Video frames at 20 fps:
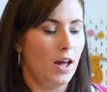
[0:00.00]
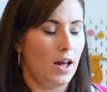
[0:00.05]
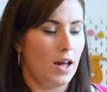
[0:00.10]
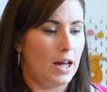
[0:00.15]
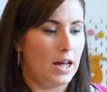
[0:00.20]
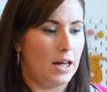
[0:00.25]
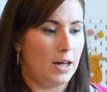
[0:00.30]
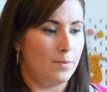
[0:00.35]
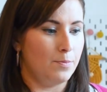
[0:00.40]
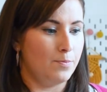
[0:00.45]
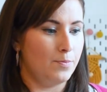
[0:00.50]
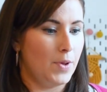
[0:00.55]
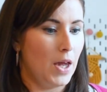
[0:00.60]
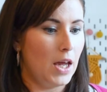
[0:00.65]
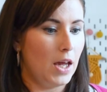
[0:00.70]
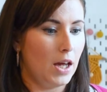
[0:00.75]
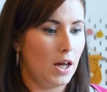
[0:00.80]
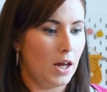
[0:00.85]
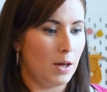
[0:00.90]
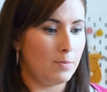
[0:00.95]
I
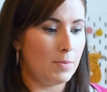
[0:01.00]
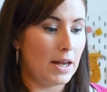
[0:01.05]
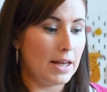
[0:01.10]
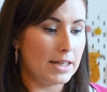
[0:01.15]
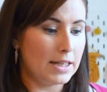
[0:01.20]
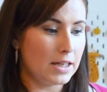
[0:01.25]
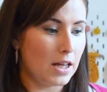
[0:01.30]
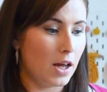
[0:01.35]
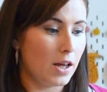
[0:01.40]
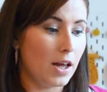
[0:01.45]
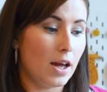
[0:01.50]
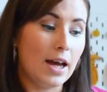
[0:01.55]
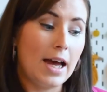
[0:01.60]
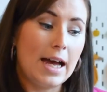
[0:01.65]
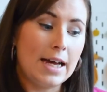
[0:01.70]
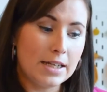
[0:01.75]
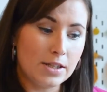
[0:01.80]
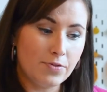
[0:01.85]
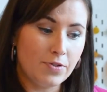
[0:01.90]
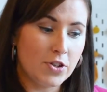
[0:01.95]

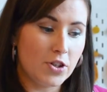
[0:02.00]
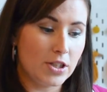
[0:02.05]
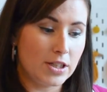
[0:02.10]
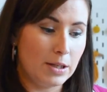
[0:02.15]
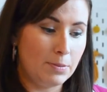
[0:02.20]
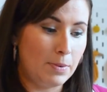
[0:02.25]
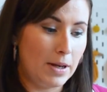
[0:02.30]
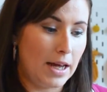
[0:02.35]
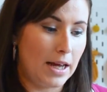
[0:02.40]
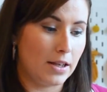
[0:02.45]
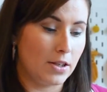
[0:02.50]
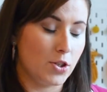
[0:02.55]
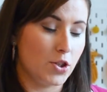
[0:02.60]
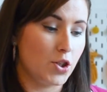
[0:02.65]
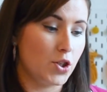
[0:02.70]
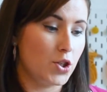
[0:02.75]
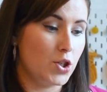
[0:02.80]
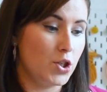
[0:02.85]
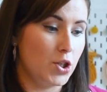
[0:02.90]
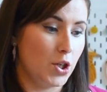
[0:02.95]
had originally
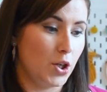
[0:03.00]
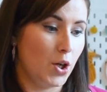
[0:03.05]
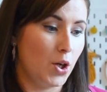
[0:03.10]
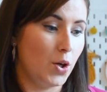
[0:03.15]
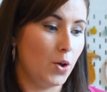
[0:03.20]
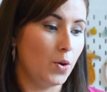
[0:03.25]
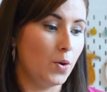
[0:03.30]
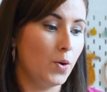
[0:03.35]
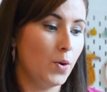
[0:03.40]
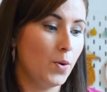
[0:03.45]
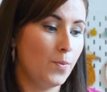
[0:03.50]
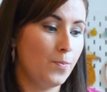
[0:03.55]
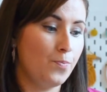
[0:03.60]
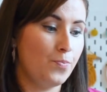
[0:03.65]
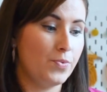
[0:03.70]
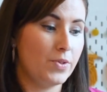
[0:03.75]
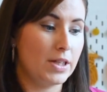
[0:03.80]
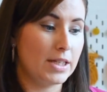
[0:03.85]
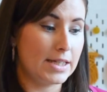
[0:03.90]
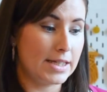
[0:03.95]
planned to do
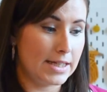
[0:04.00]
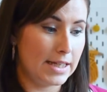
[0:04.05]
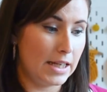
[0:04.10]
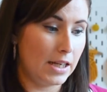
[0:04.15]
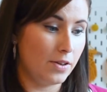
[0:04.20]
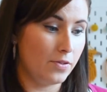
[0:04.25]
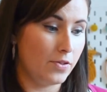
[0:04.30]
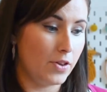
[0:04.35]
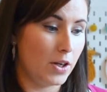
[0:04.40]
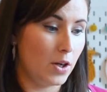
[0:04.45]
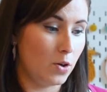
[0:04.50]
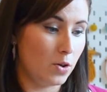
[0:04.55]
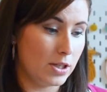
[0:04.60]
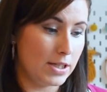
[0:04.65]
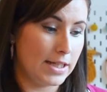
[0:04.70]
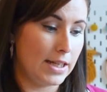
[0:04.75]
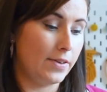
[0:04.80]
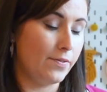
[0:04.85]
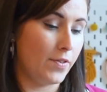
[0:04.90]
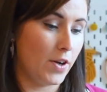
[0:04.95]
the long
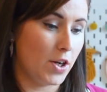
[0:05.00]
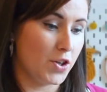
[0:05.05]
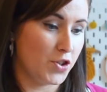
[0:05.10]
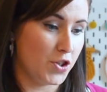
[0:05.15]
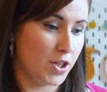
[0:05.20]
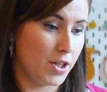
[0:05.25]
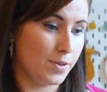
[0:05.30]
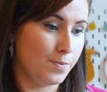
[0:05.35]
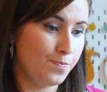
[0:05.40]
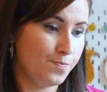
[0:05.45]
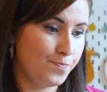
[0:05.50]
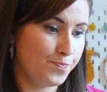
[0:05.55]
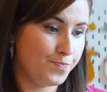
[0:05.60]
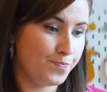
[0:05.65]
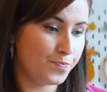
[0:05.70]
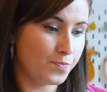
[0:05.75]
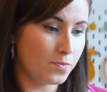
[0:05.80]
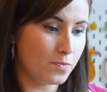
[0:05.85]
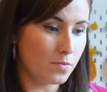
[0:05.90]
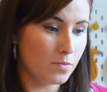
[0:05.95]
sleeve version,
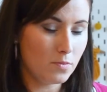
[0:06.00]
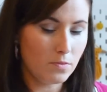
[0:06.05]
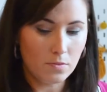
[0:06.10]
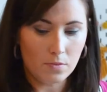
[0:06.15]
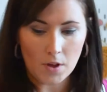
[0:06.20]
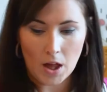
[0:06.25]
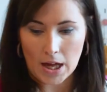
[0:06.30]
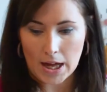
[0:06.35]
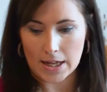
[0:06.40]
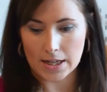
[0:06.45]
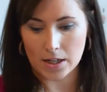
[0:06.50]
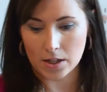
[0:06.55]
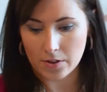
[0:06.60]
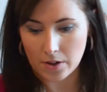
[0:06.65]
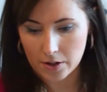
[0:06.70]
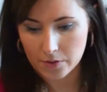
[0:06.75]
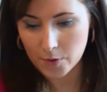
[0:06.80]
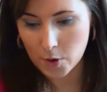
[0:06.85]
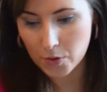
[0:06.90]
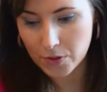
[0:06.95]
and
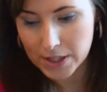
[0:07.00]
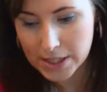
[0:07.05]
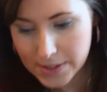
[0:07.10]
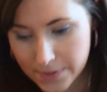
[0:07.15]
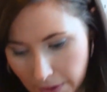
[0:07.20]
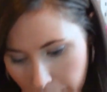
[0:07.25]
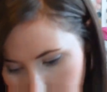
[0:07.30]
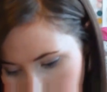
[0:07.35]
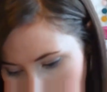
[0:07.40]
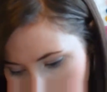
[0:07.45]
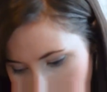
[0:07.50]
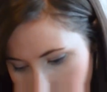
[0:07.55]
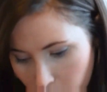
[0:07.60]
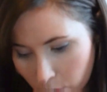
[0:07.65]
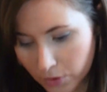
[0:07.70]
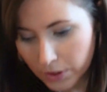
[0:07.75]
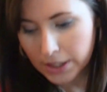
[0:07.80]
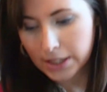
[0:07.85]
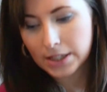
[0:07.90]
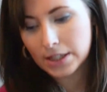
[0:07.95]
I've got this fabric
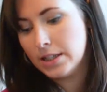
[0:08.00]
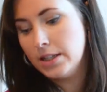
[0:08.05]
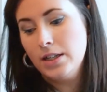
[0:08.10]
for it.